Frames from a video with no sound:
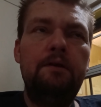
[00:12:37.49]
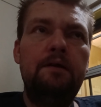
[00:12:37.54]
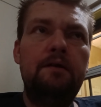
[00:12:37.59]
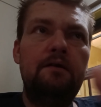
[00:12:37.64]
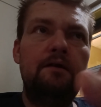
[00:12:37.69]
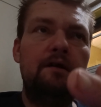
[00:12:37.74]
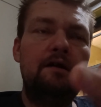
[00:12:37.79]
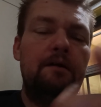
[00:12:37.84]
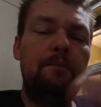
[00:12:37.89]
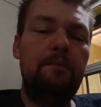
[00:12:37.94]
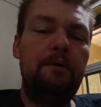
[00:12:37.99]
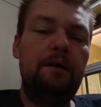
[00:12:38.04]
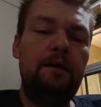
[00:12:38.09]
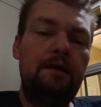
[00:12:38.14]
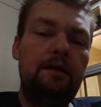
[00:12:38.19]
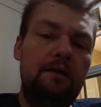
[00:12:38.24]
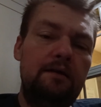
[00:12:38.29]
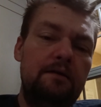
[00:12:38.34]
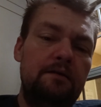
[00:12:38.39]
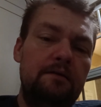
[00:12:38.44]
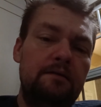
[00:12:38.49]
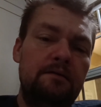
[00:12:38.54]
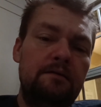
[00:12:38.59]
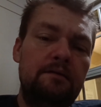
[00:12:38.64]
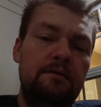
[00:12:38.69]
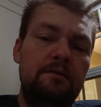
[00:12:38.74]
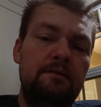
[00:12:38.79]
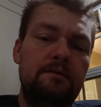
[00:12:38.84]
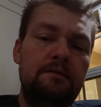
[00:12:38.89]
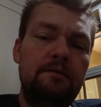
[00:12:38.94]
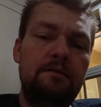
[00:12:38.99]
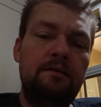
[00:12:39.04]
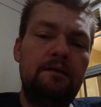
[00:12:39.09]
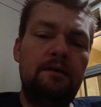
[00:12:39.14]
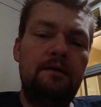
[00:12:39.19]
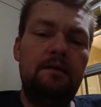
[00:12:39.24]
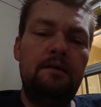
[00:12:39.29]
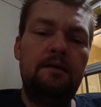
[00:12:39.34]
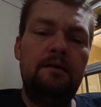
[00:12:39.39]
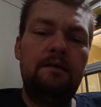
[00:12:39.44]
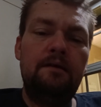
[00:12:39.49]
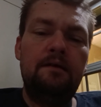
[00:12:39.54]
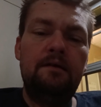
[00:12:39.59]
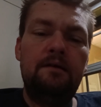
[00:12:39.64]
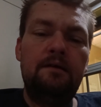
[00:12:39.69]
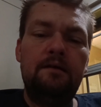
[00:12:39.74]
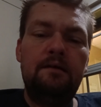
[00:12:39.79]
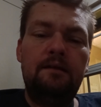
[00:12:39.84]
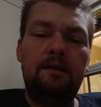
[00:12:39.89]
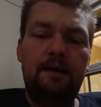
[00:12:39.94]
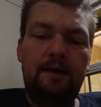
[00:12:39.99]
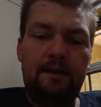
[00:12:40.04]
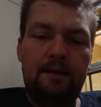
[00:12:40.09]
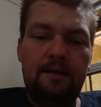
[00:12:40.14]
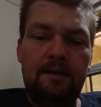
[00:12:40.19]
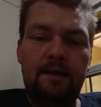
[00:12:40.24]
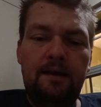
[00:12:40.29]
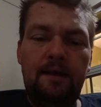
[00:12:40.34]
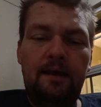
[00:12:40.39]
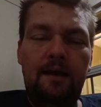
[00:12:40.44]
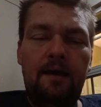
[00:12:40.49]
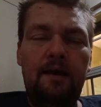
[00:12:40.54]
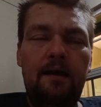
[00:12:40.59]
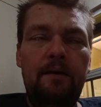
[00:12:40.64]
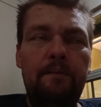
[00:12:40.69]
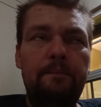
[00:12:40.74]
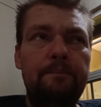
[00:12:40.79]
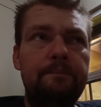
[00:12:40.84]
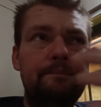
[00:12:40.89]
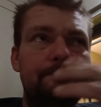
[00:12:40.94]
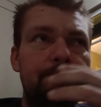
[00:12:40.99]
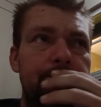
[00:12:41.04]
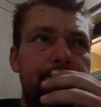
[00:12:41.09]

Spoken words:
that are coming in late in the game,